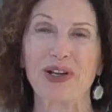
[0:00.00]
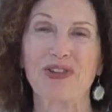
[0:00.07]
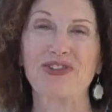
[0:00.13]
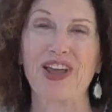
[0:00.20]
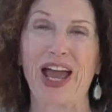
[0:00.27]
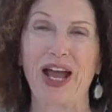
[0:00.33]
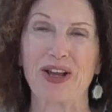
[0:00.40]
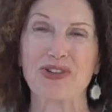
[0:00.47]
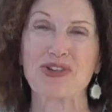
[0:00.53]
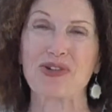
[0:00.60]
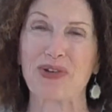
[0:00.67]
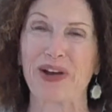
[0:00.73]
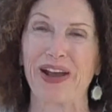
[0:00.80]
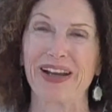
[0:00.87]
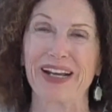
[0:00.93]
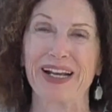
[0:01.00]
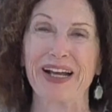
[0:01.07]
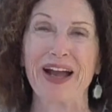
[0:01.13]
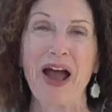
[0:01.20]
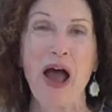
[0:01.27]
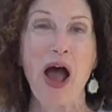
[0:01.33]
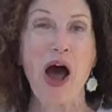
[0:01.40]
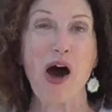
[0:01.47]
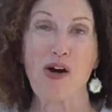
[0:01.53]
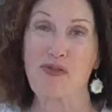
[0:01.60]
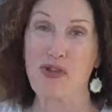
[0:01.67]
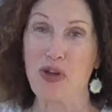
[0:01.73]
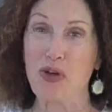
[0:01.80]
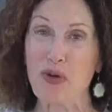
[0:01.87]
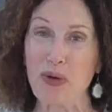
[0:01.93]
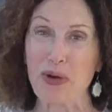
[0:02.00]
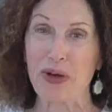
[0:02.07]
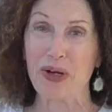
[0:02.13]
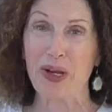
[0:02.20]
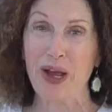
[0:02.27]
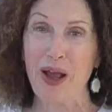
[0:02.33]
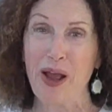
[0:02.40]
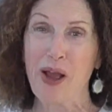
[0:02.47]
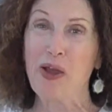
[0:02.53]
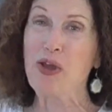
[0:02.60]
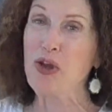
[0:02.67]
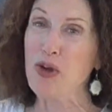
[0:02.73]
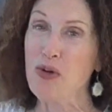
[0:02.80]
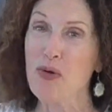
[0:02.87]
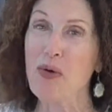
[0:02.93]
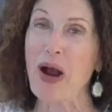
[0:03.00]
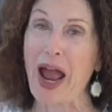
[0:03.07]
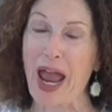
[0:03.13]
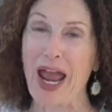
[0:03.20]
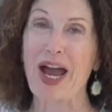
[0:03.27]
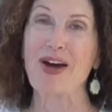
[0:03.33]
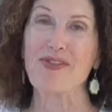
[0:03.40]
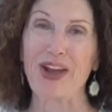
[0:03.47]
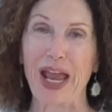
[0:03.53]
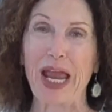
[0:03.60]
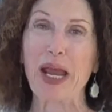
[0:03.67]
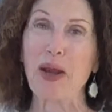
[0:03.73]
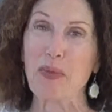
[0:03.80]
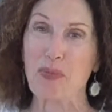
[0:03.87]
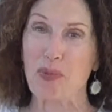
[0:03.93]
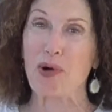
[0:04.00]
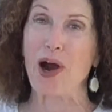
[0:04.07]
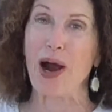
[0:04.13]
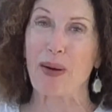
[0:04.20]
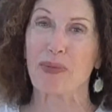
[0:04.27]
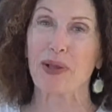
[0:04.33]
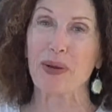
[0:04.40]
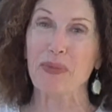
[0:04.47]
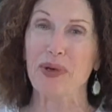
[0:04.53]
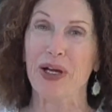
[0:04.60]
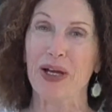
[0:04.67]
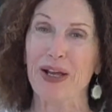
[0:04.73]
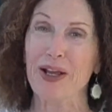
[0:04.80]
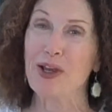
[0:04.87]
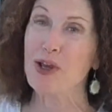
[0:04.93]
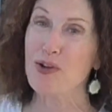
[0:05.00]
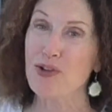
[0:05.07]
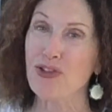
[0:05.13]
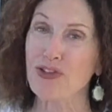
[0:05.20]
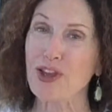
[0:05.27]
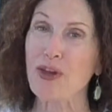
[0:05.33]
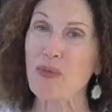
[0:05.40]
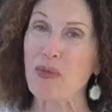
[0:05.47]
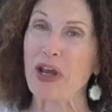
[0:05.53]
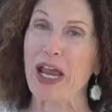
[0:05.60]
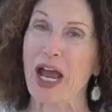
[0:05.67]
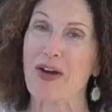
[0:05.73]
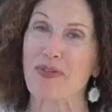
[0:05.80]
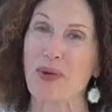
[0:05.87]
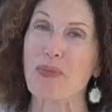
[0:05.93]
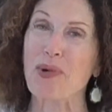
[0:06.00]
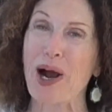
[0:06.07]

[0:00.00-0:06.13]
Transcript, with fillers: exaggerating, of urine, you have a problem. Houston, we have a